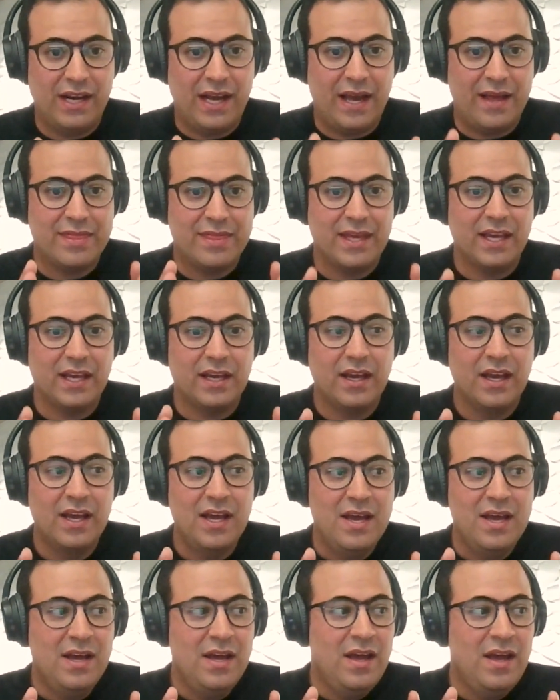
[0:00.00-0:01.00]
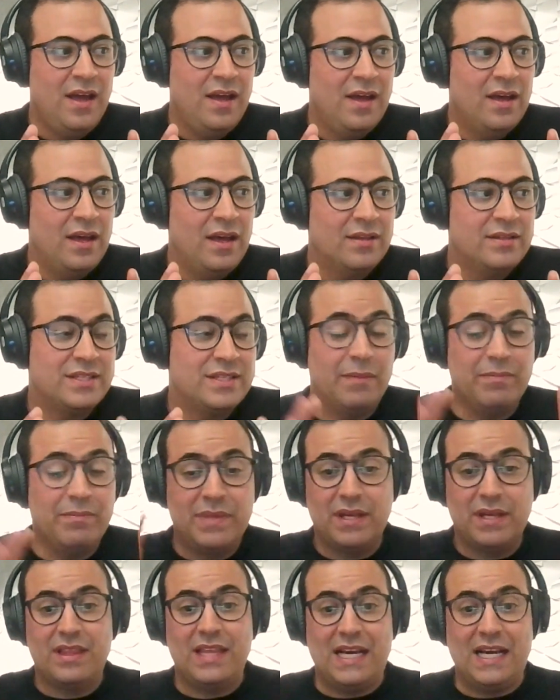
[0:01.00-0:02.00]
And I think
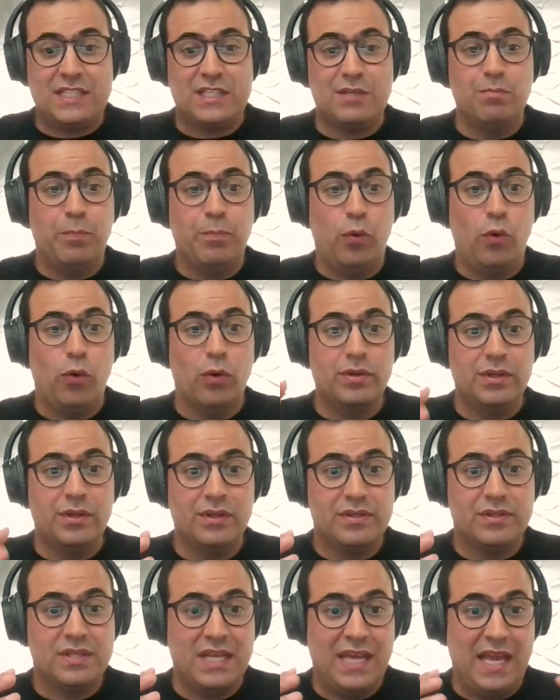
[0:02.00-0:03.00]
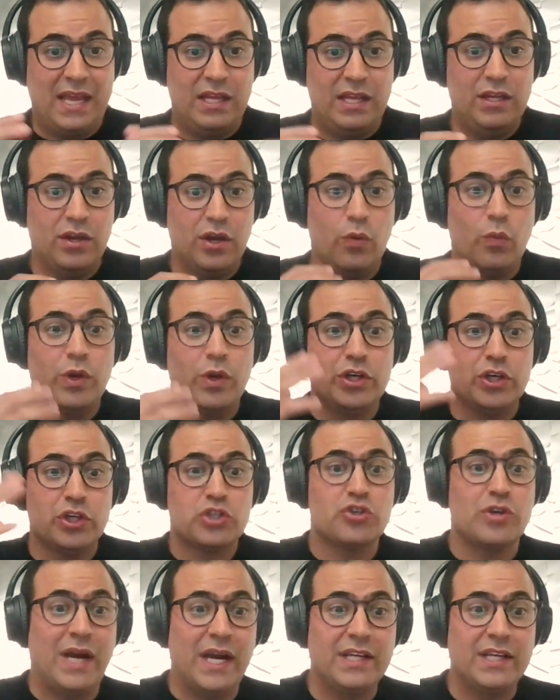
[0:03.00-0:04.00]
something that's important, you know, when you're
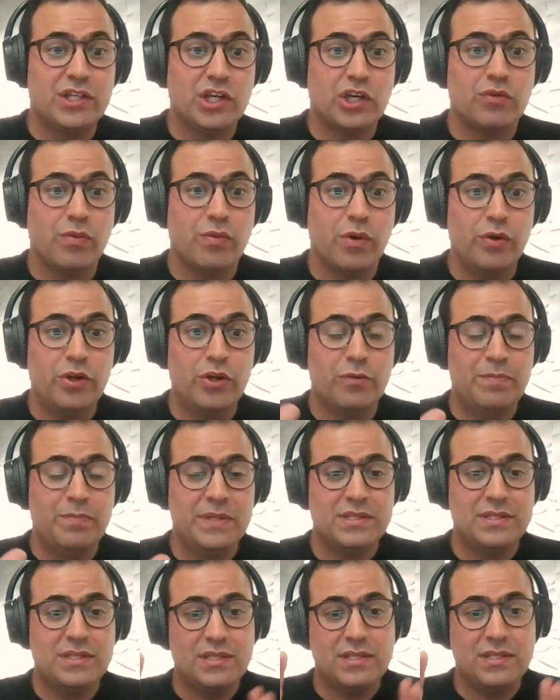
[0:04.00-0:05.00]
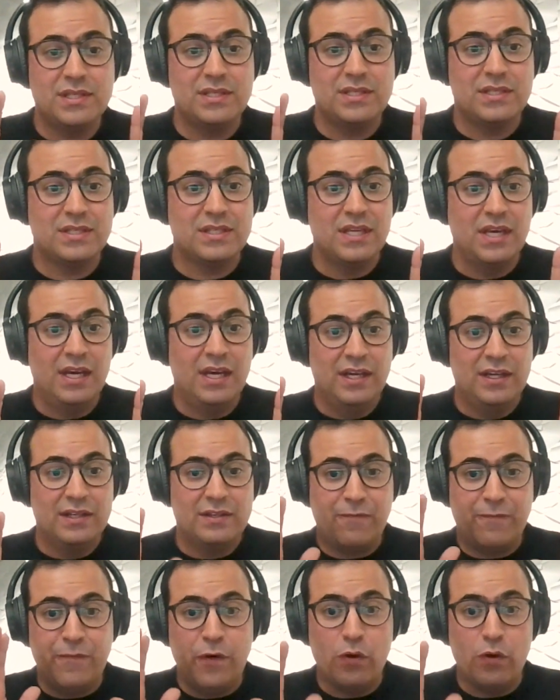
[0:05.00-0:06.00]
trying to grow your business is
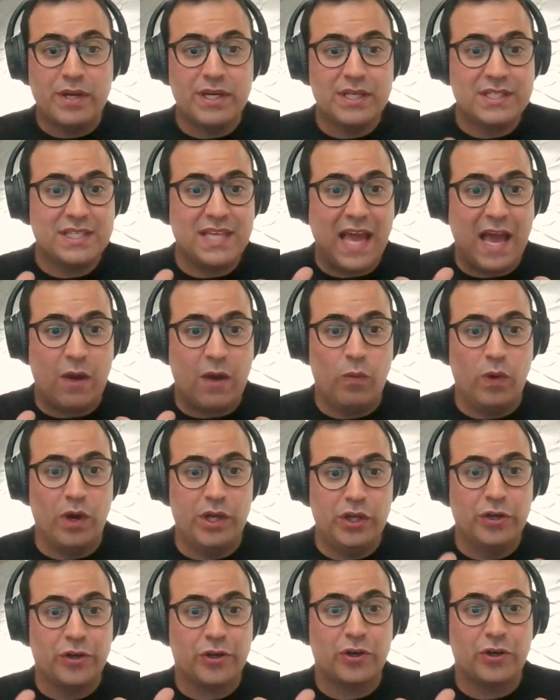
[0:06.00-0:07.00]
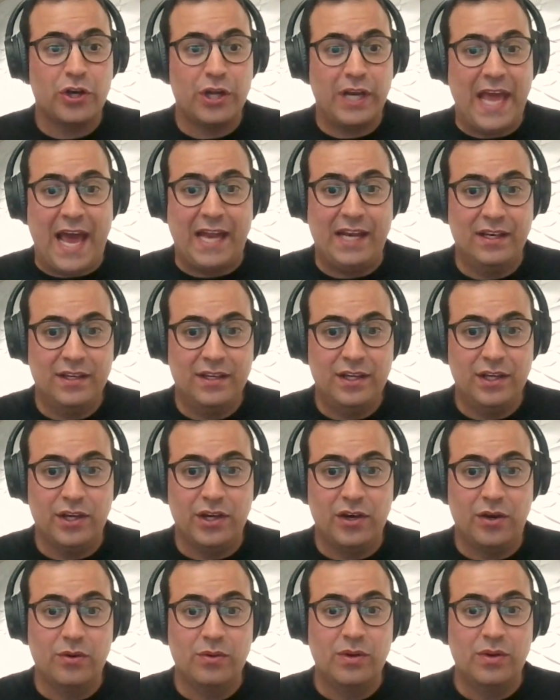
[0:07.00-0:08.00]
focus at what you're good at. You
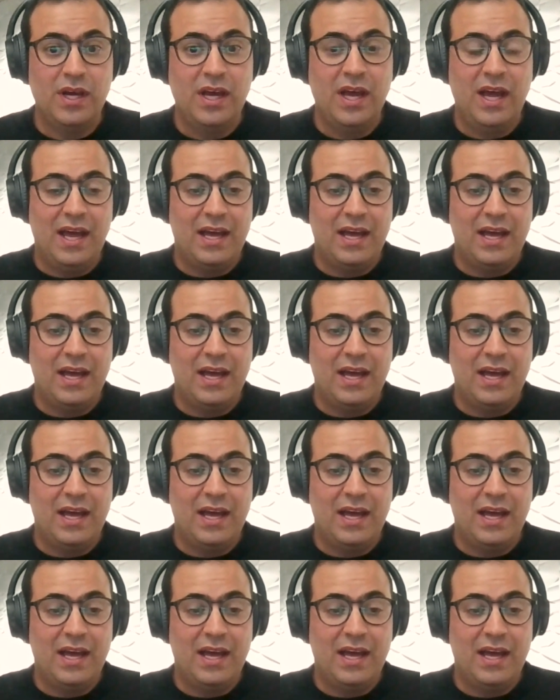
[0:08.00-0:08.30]
know,